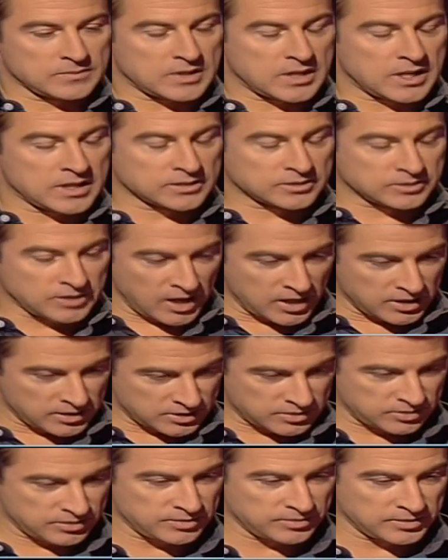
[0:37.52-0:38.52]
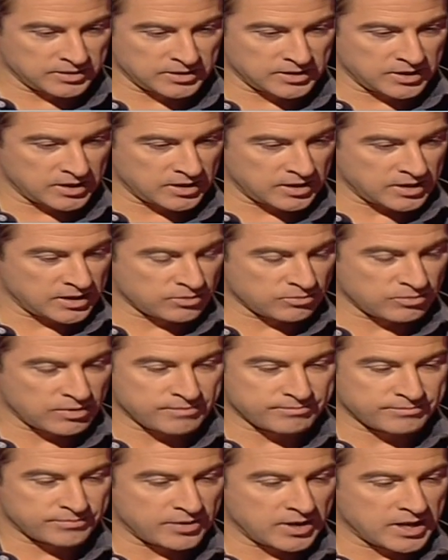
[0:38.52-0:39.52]
I, I, agree with you there. And
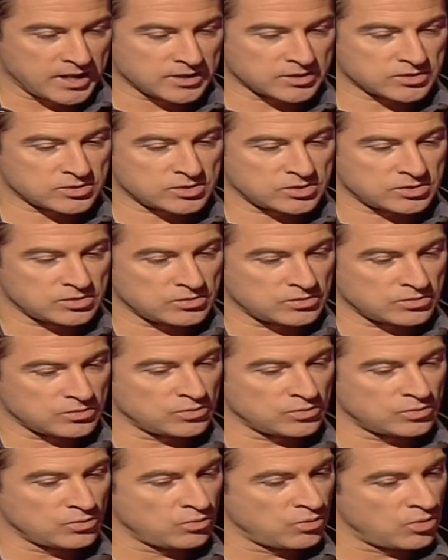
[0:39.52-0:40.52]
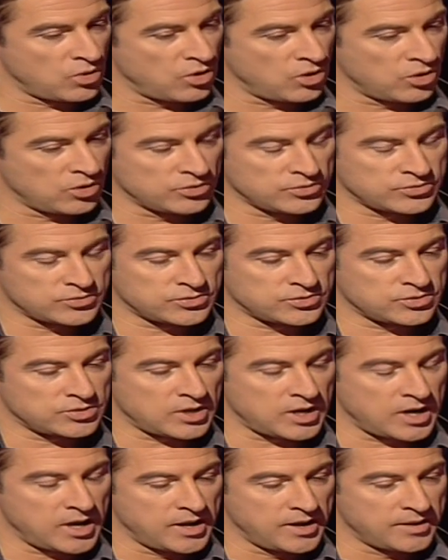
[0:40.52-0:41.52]
Rembrandt was
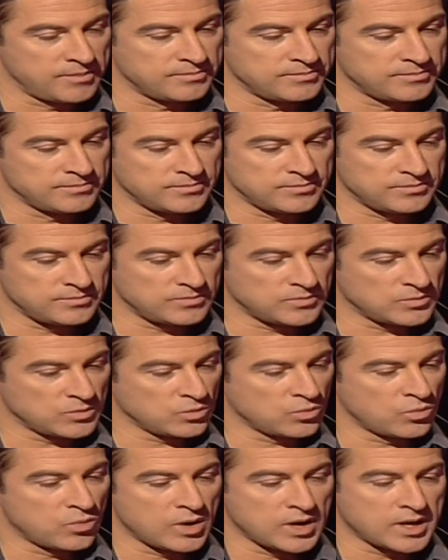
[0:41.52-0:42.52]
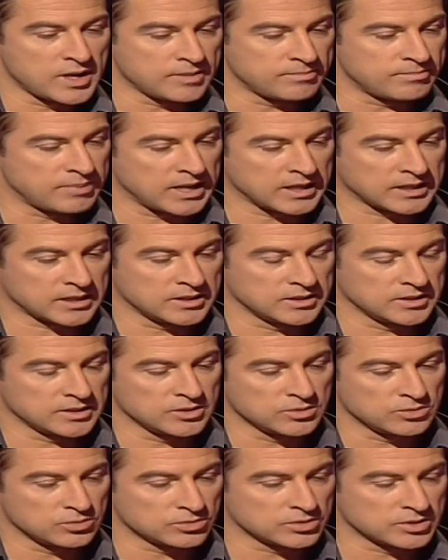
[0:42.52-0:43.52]
um, way back in the
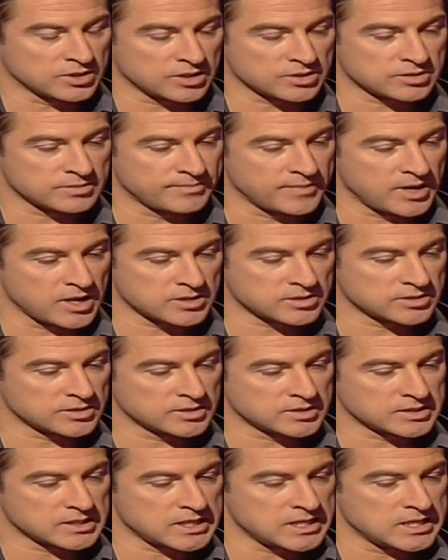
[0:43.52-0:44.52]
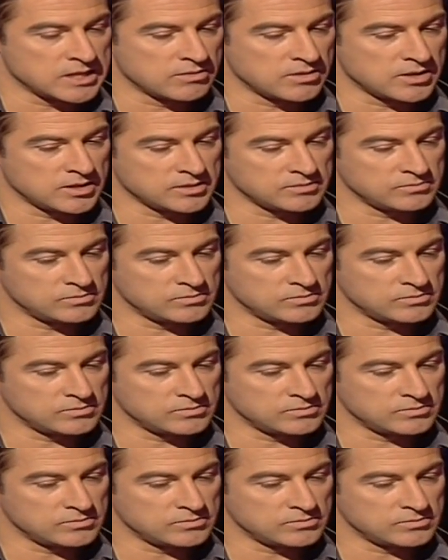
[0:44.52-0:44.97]
old Dutch masters era.